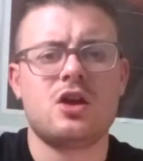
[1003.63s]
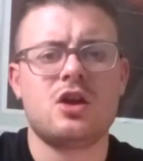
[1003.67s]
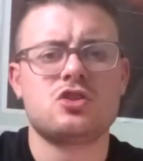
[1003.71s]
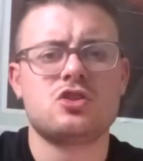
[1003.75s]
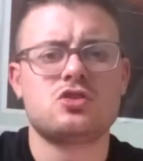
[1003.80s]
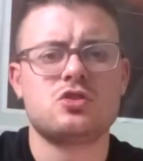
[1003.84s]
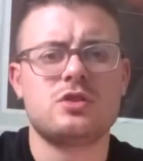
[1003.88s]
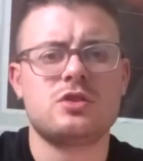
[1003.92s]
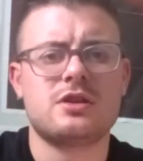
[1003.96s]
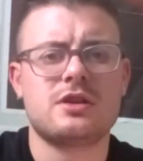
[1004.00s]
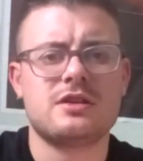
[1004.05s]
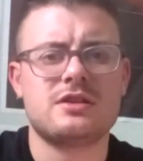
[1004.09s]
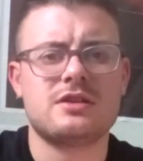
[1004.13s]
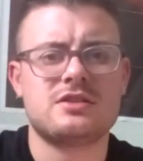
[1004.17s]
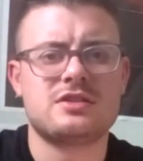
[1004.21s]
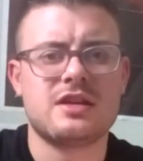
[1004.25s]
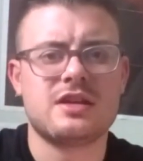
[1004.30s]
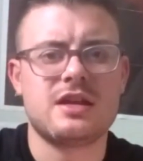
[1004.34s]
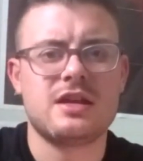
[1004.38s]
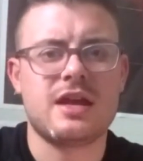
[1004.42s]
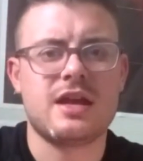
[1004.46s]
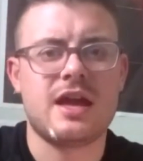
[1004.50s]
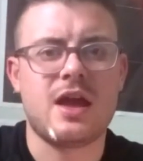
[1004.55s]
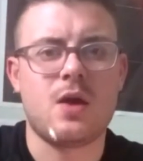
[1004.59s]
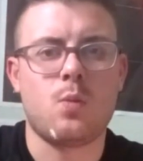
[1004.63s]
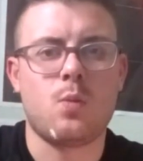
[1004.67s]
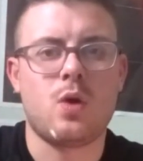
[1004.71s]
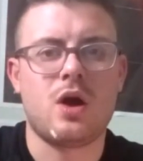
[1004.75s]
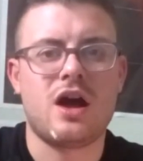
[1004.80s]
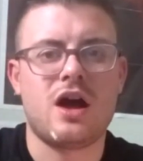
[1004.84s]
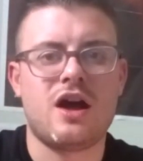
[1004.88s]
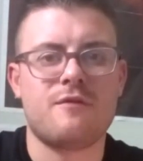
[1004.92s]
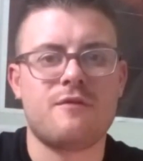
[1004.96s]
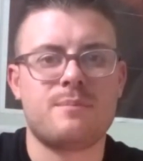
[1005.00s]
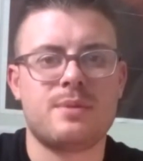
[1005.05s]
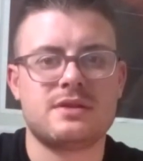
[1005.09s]
so you can see what
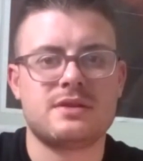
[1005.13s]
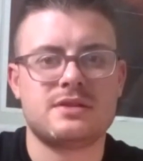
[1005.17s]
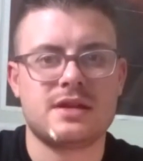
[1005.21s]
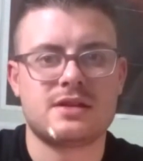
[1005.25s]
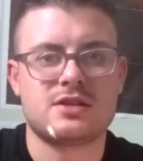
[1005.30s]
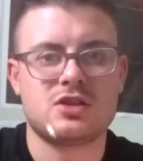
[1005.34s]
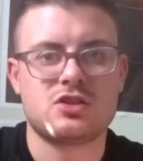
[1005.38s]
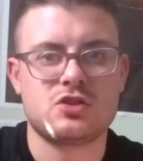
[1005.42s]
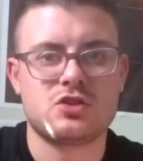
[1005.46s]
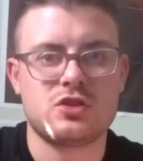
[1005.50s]
I've predicted,